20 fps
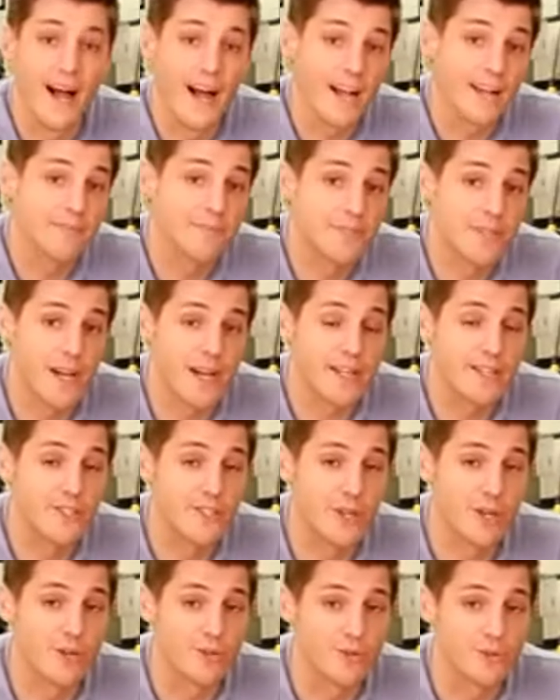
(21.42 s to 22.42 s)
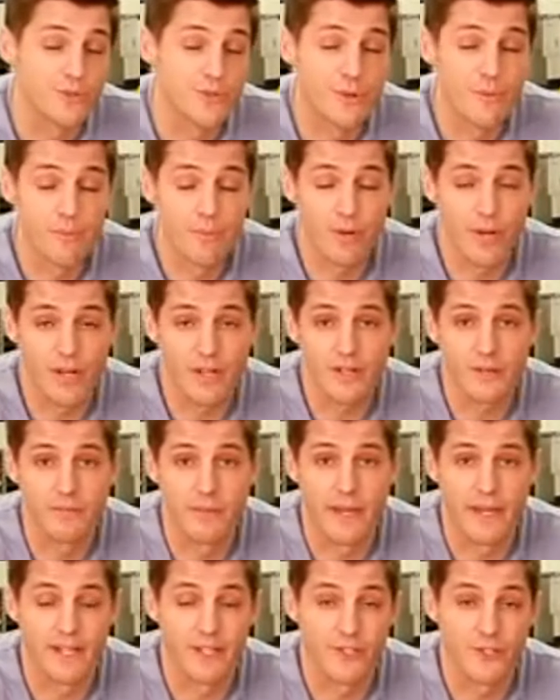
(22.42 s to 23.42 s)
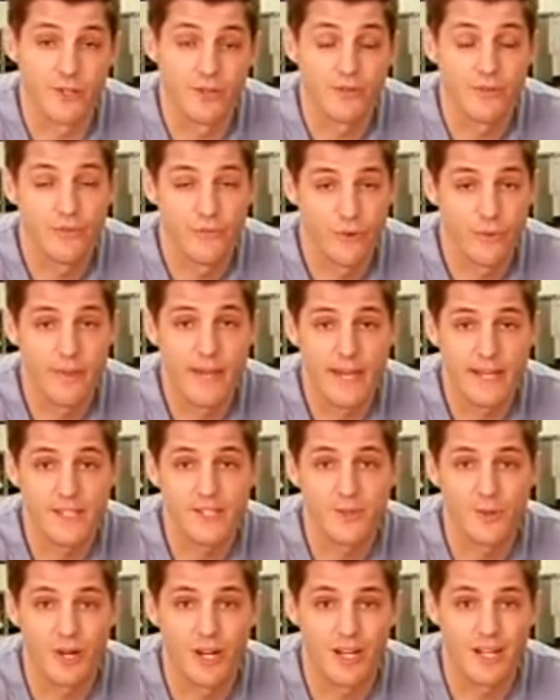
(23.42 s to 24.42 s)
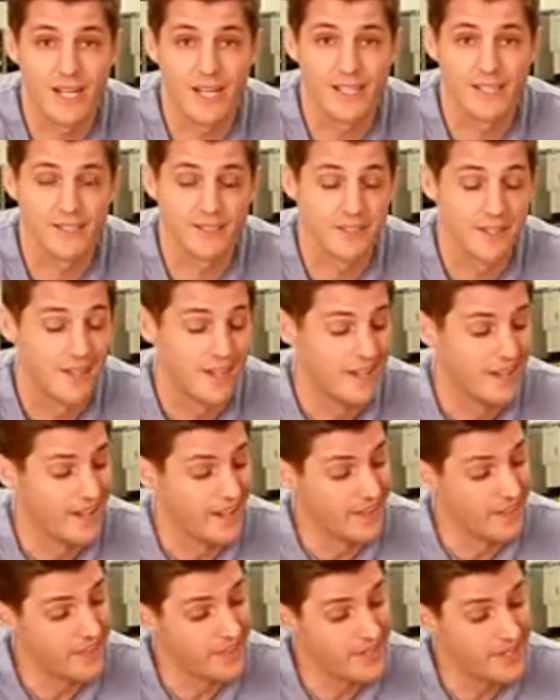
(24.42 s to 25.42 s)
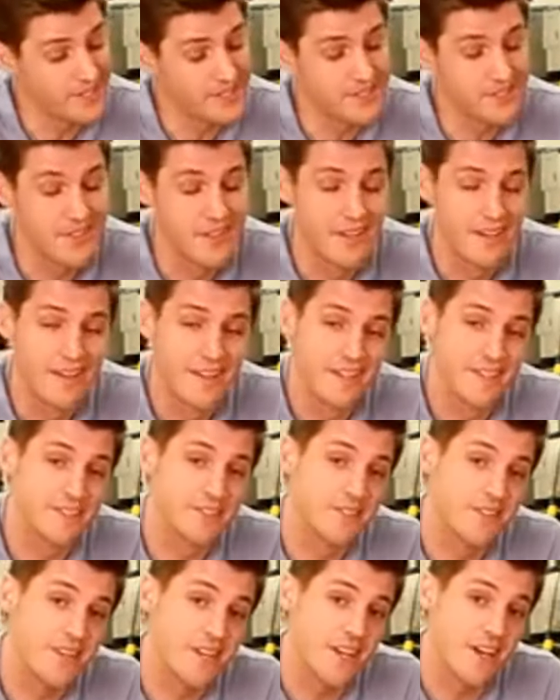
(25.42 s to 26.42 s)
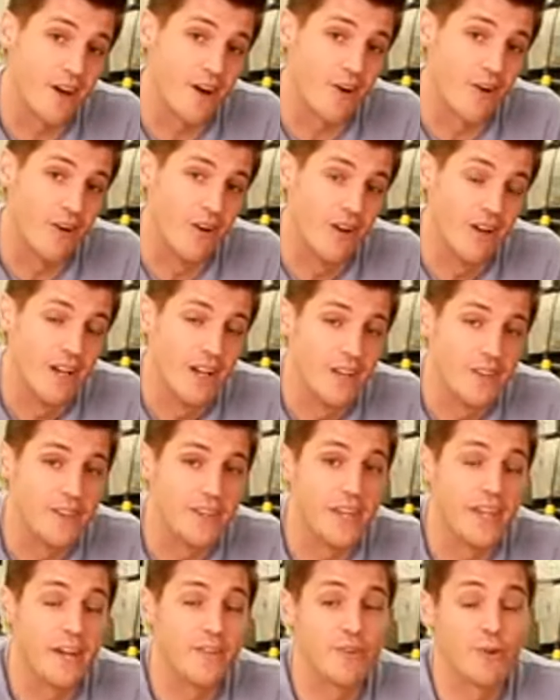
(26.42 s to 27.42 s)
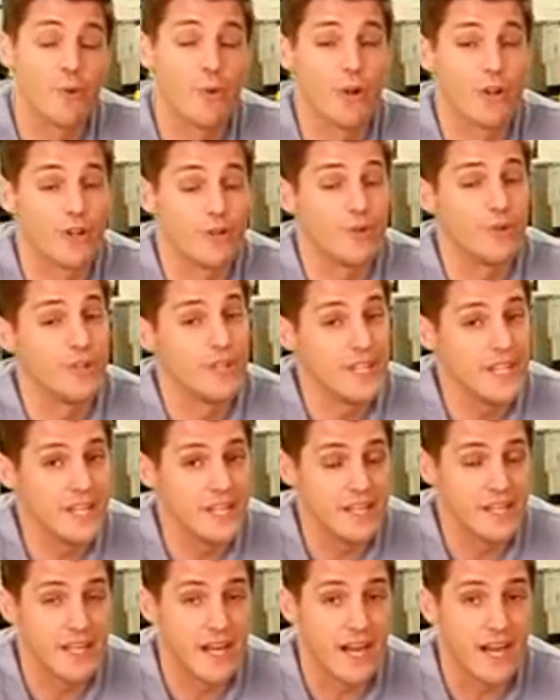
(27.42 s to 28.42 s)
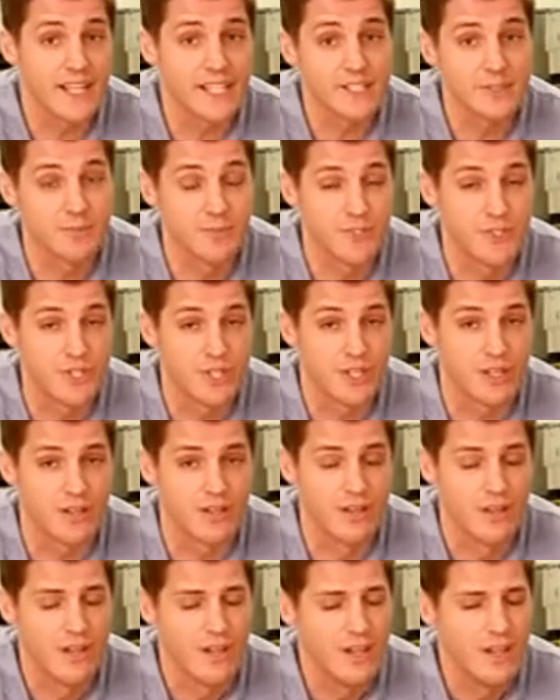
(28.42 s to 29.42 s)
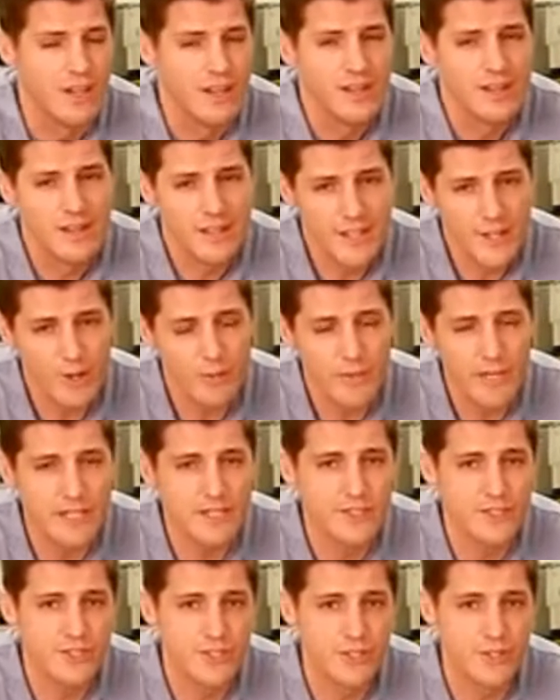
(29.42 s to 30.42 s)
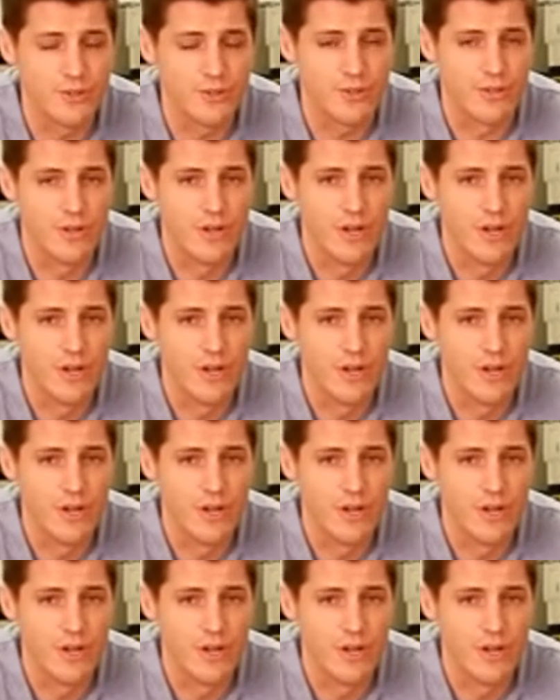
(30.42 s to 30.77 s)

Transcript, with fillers: I'm Ty Jones, Product Manager for Manitowoc Ice, and this is NEO, the Everywhere You Need ice machine. NEO means new,